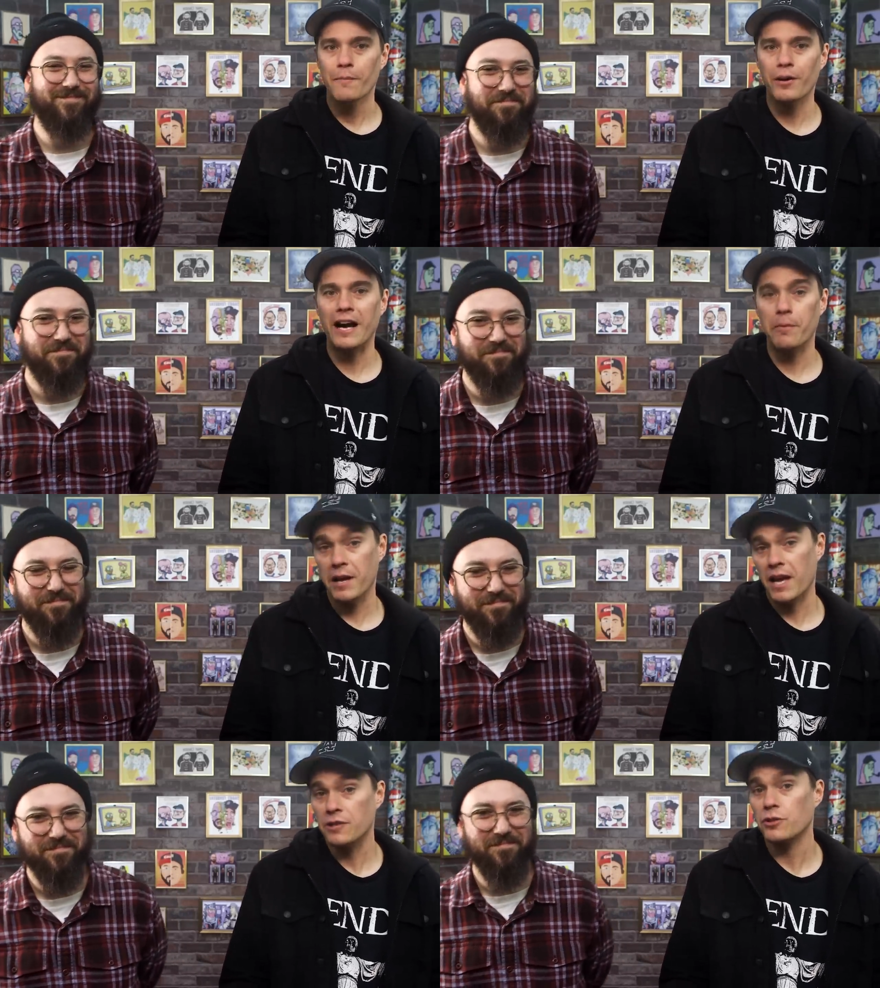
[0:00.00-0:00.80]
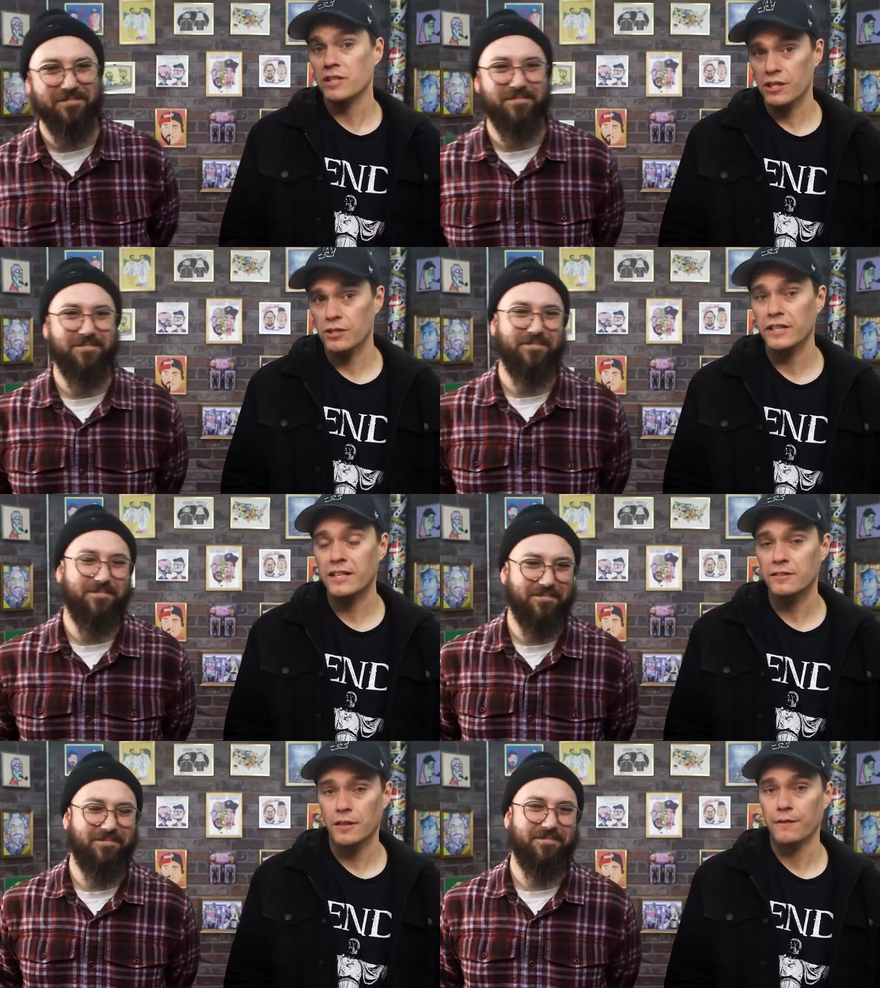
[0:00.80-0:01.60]
Speaker 1: put out by a traditionally
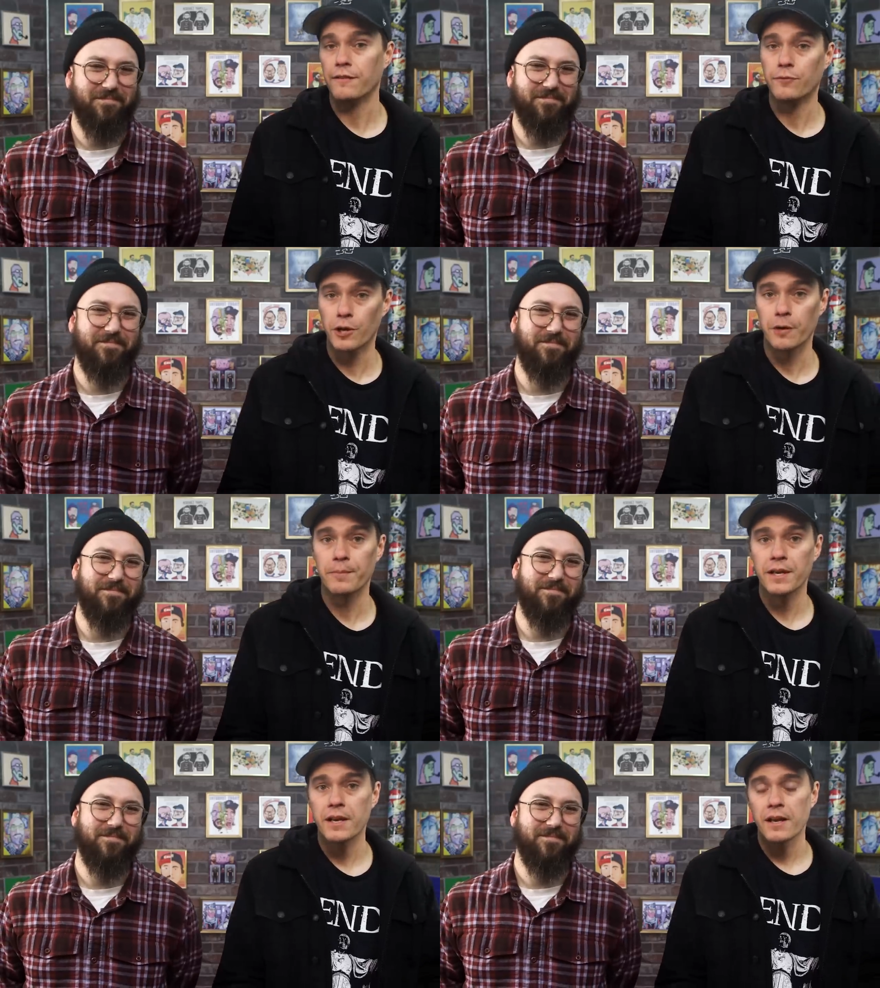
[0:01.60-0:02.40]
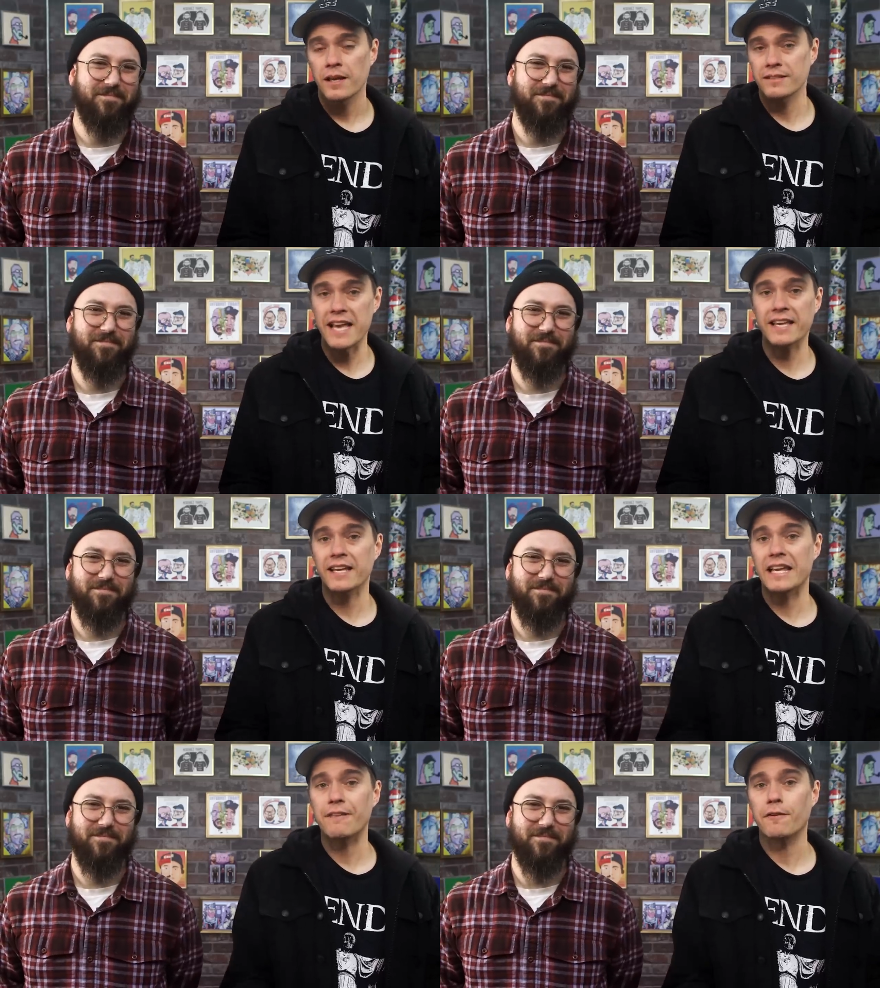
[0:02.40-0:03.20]
conservative group taking
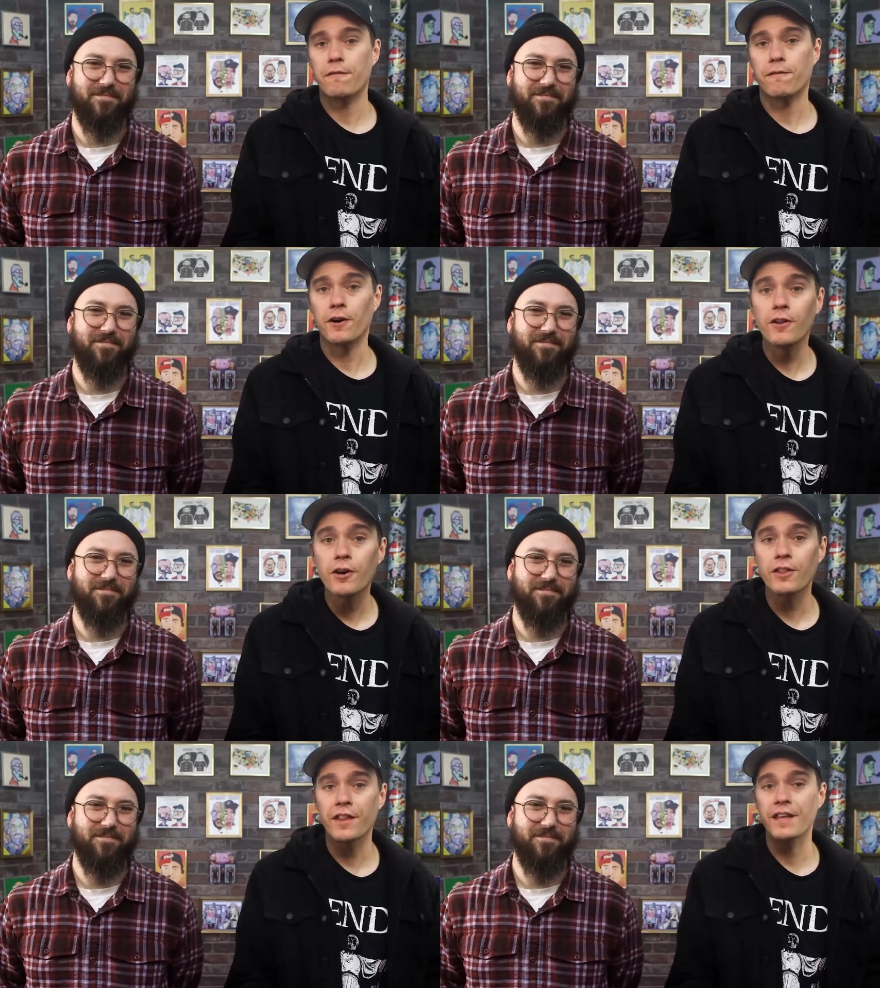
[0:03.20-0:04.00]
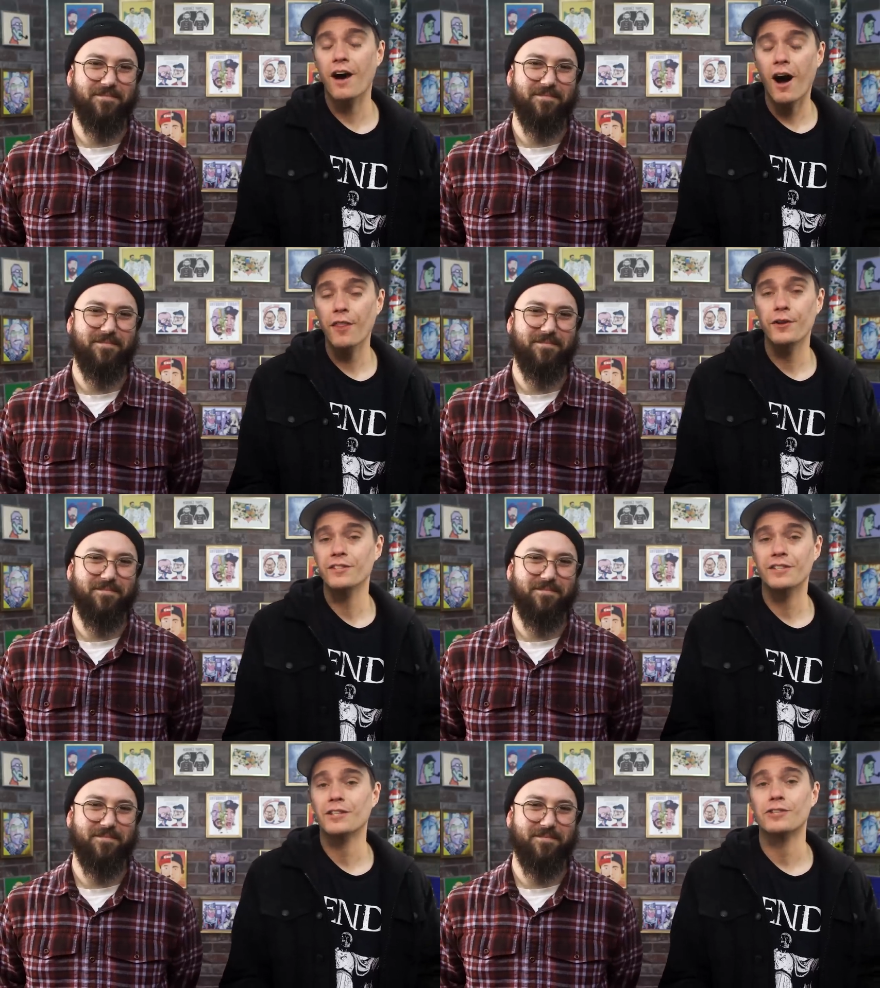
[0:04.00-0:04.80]
it even further than the
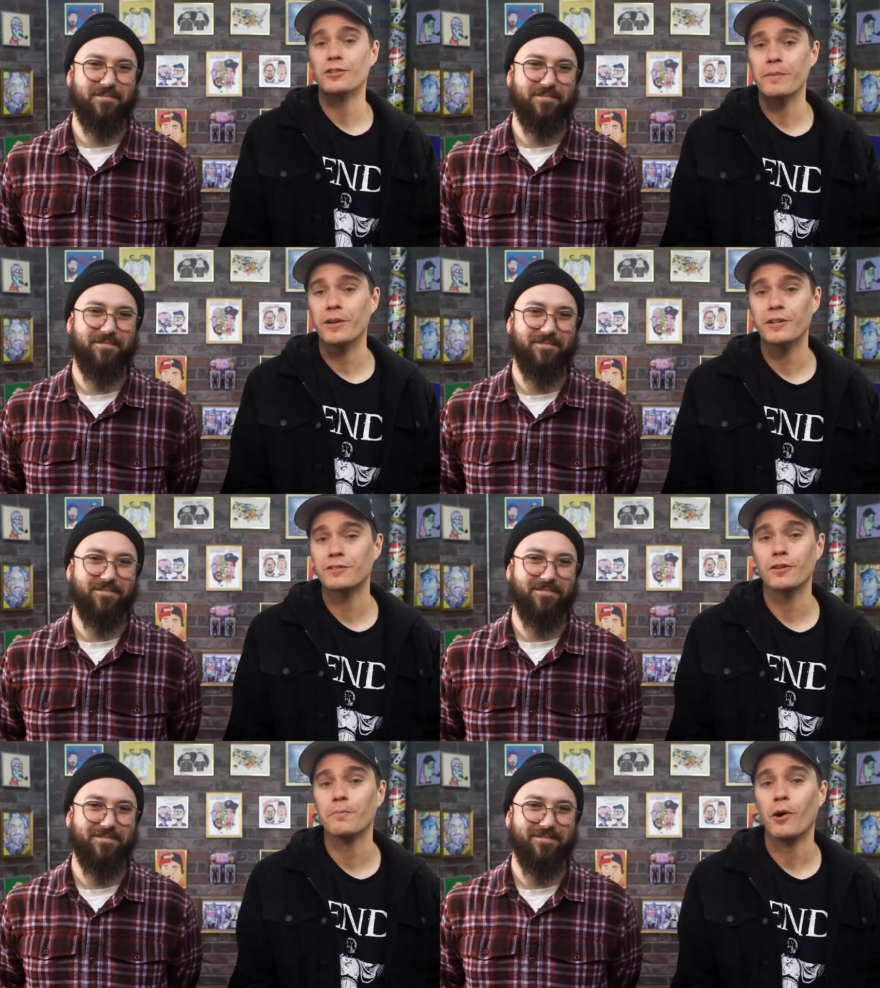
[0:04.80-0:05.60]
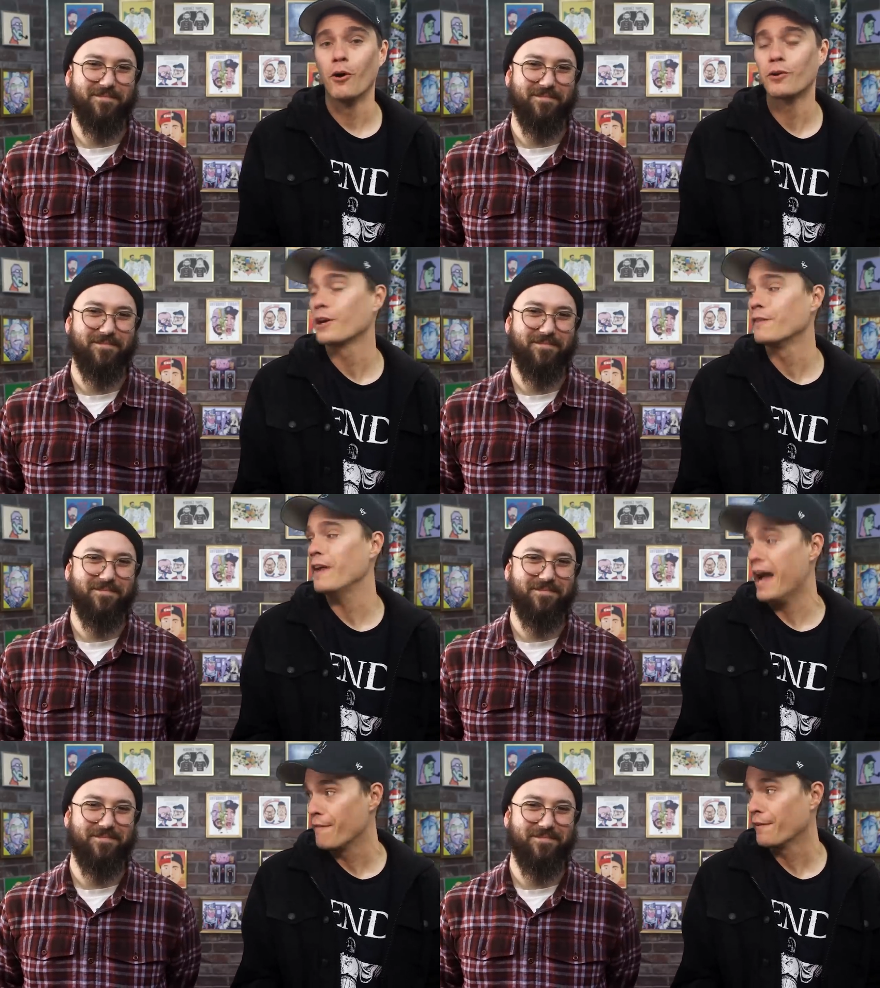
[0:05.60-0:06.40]
authors and contributors to the poll could
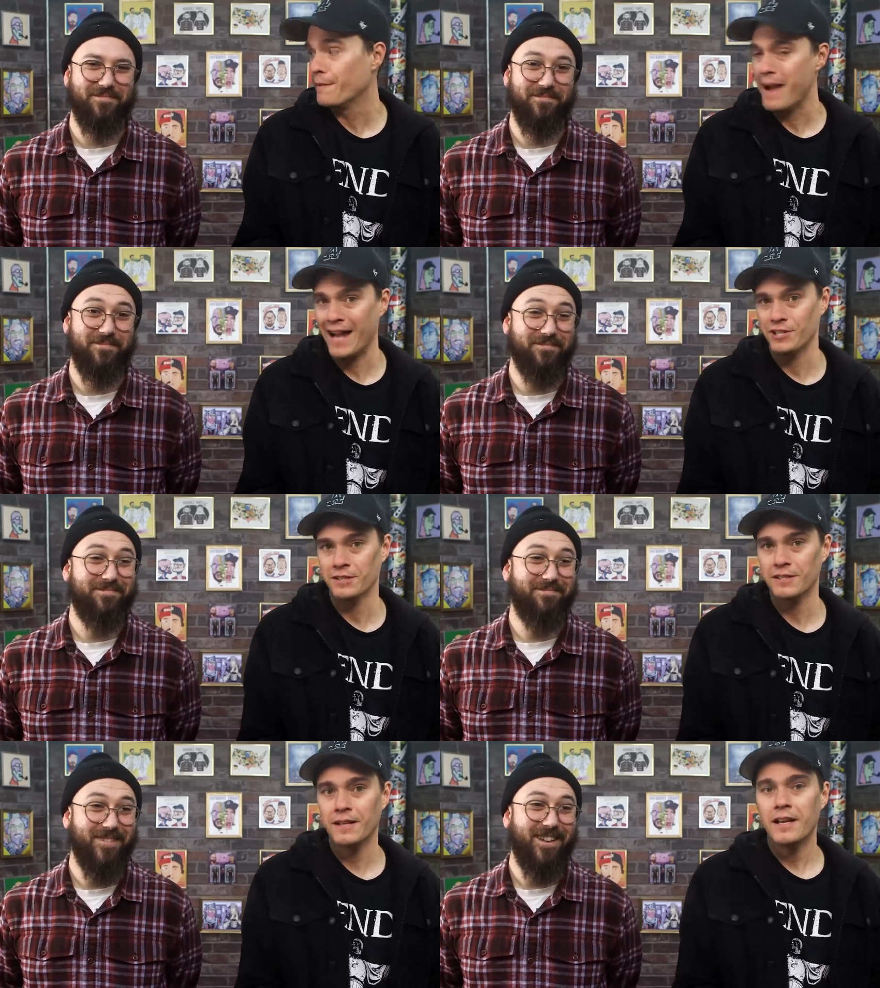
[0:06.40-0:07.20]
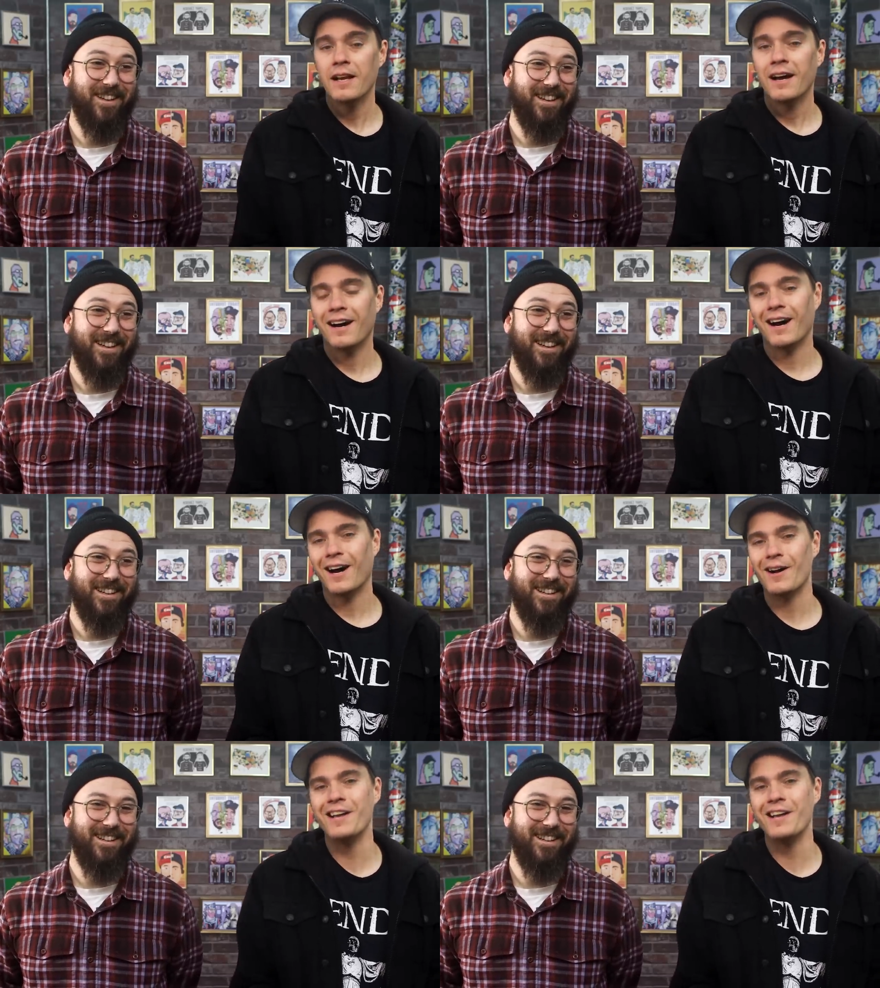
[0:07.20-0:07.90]
have ever imagined. Uh,